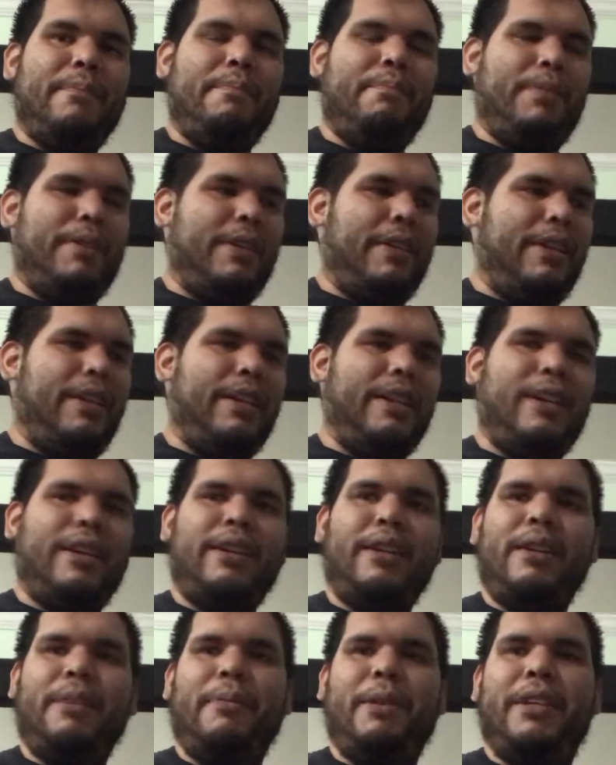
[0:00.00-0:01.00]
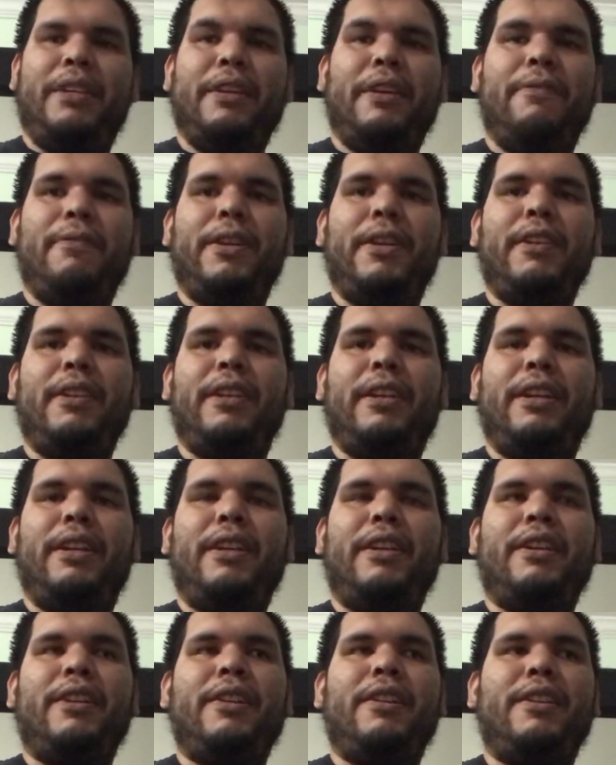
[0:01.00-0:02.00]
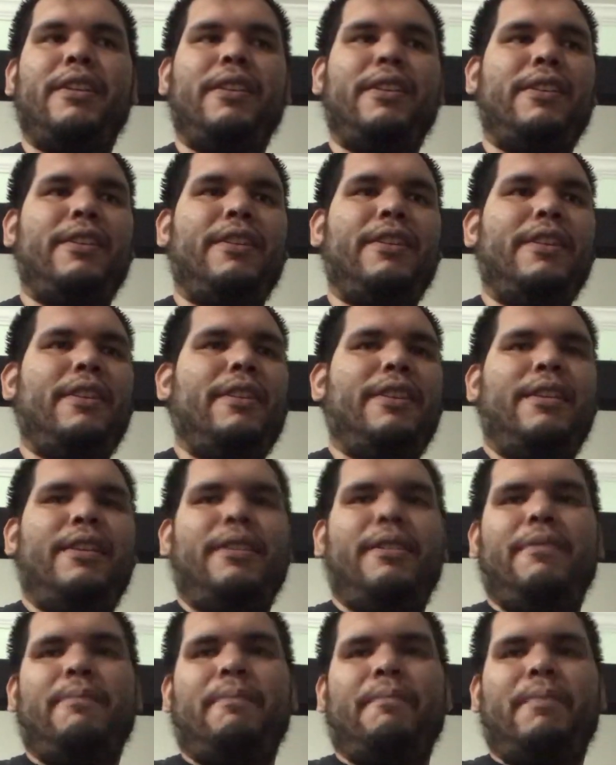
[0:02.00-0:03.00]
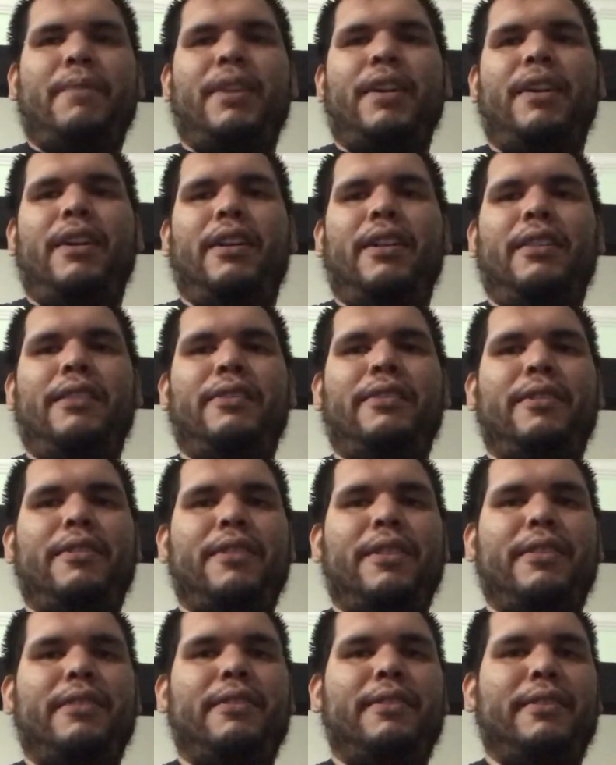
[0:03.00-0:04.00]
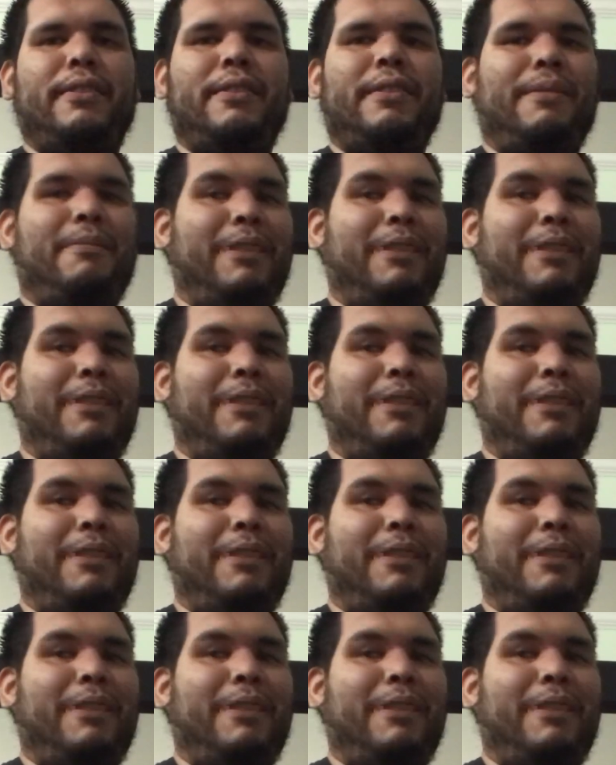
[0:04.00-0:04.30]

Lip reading: But yeah, definitely highly suggest it.